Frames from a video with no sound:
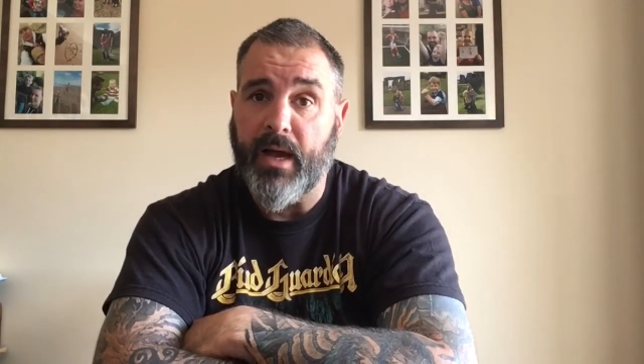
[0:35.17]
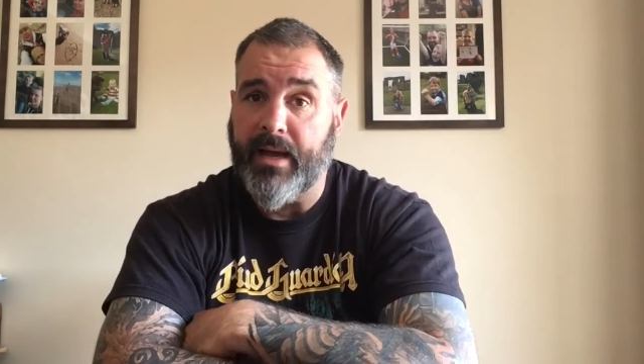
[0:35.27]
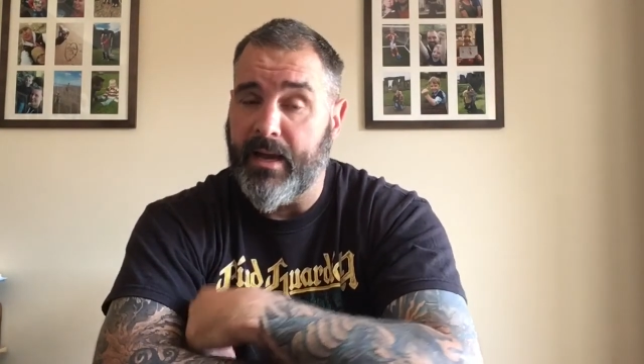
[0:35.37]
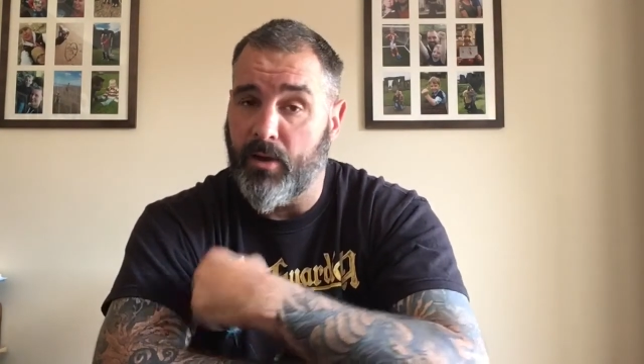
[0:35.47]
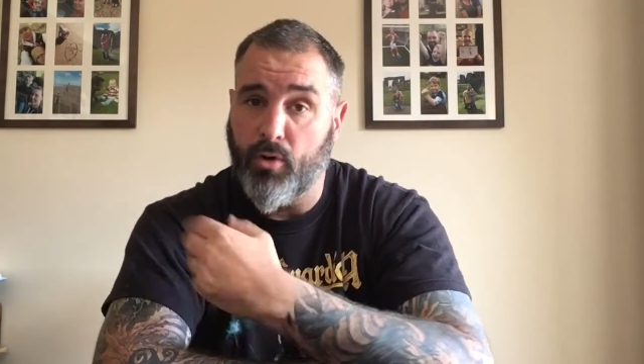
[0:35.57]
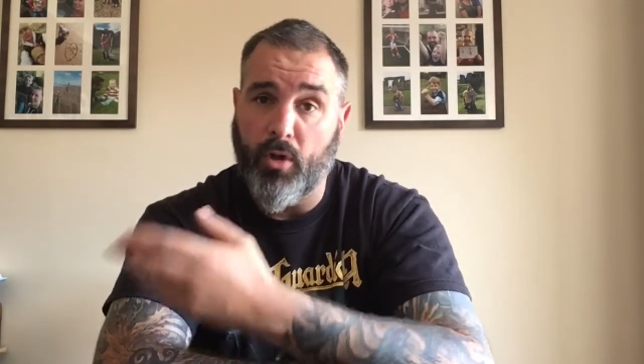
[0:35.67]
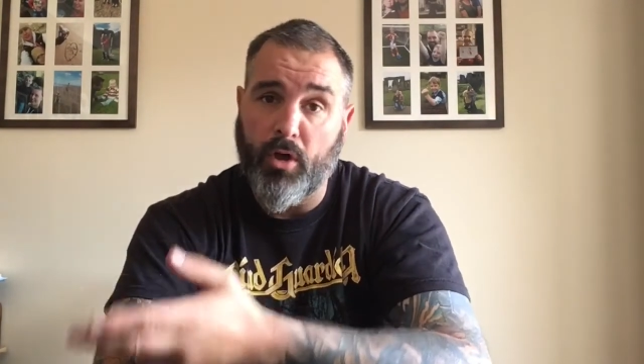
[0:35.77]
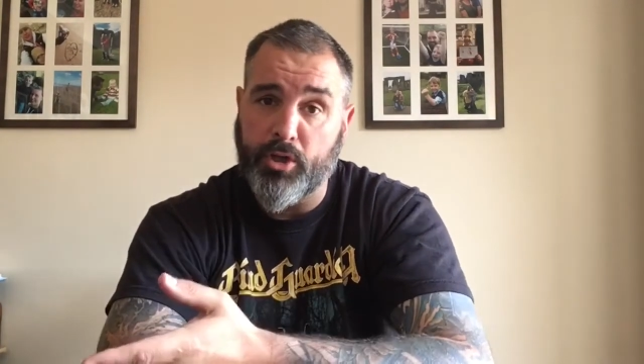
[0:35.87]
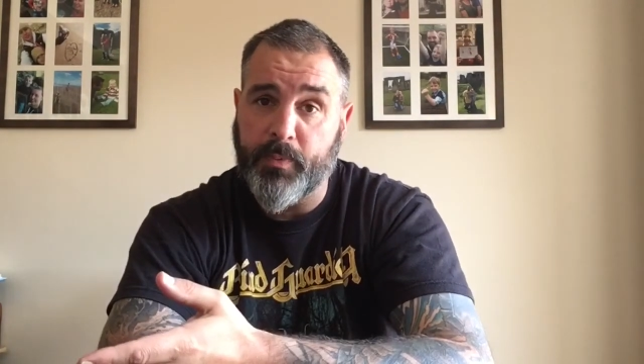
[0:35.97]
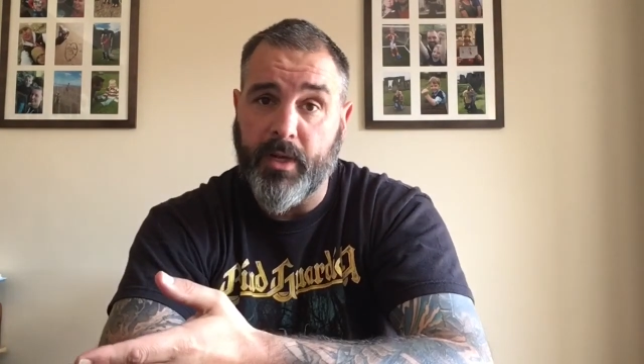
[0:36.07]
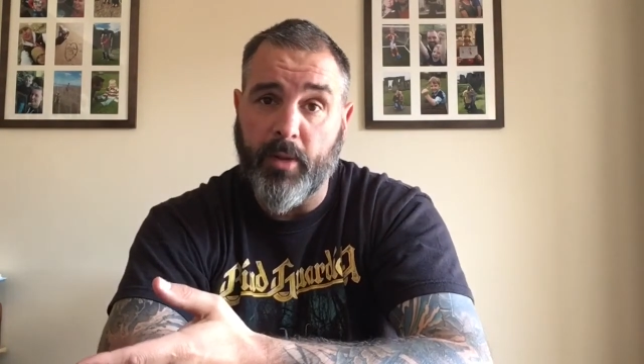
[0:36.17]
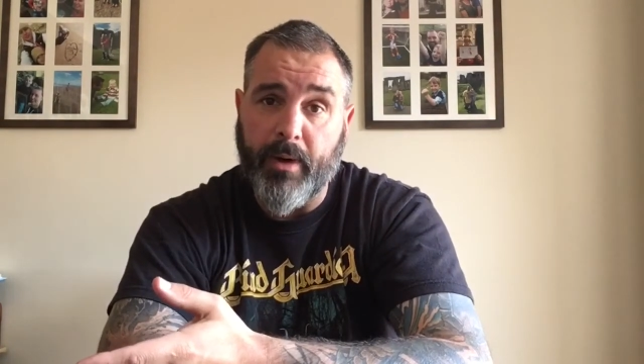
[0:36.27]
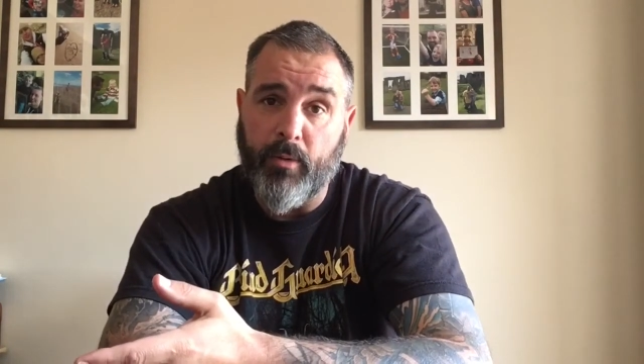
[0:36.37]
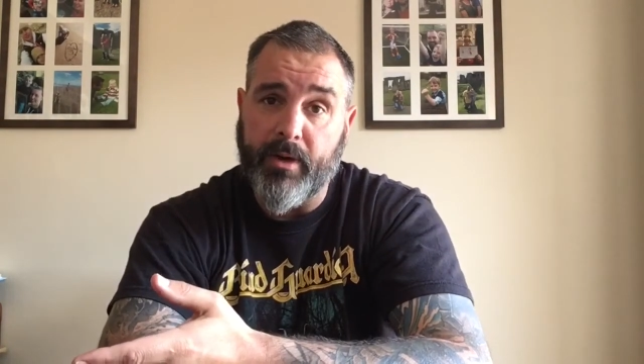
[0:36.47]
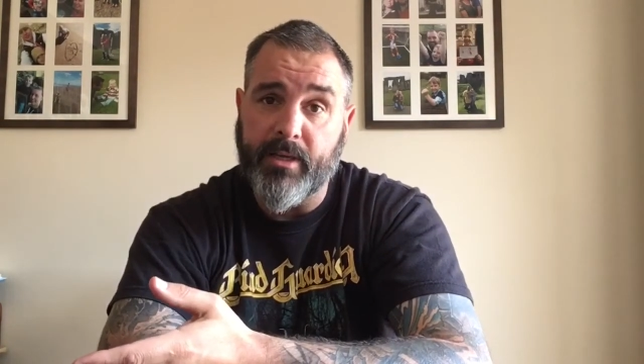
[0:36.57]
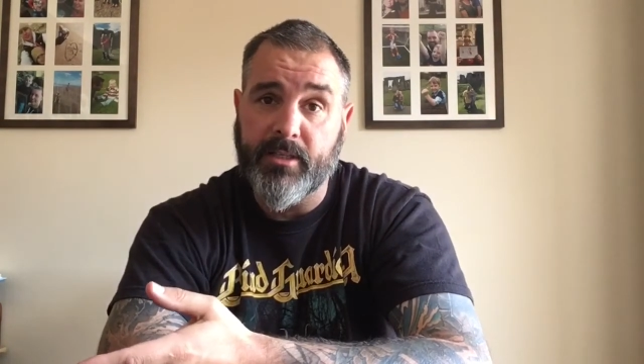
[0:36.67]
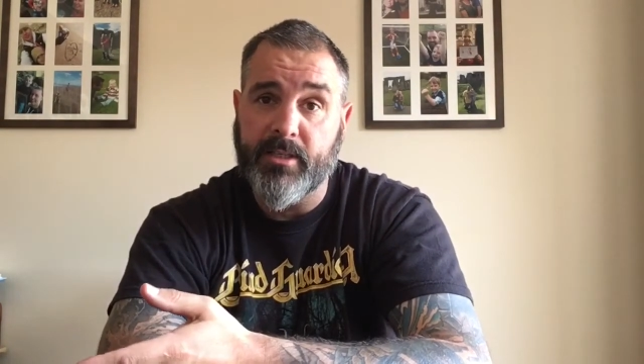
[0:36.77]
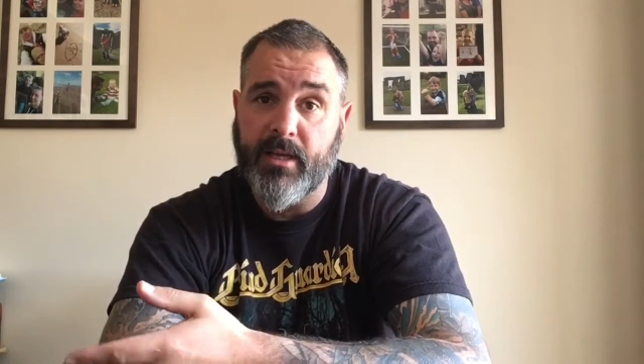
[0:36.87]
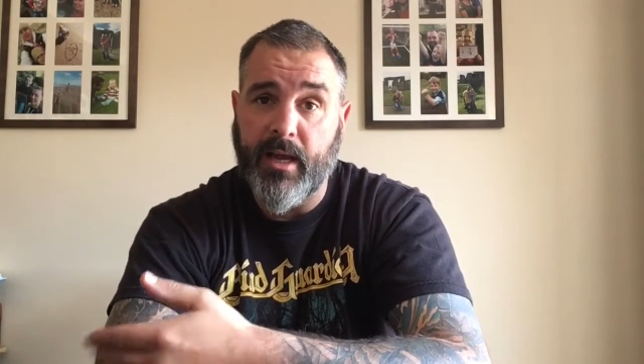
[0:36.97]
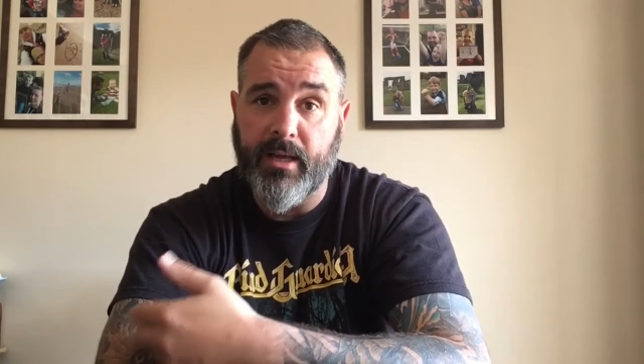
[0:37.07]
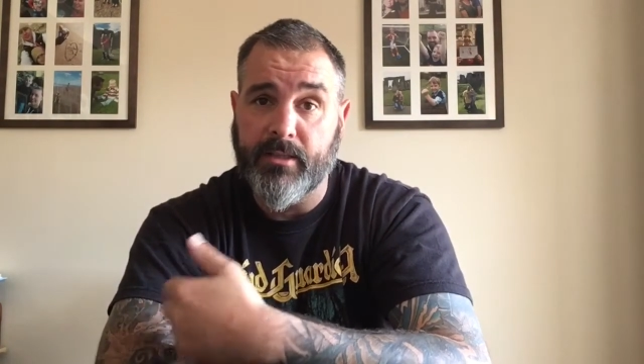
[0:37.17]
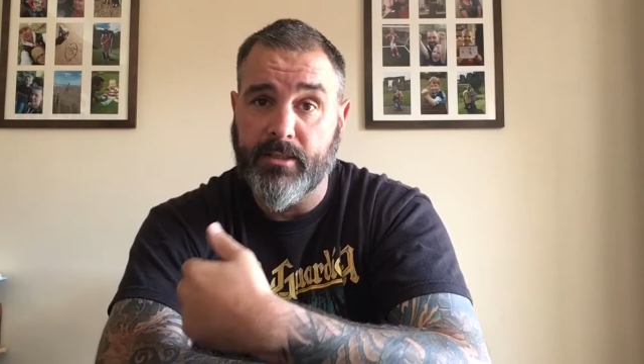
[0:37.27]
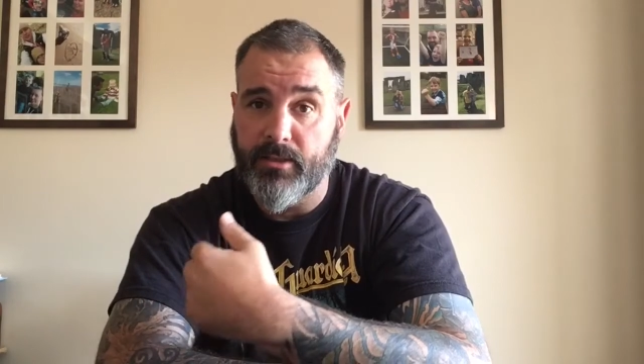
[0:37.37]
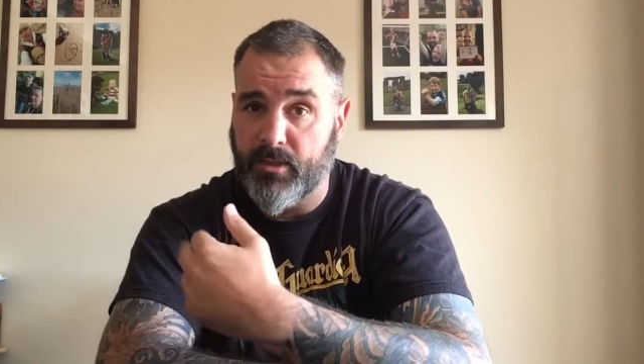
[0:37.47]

I had to go to the hospital about it, and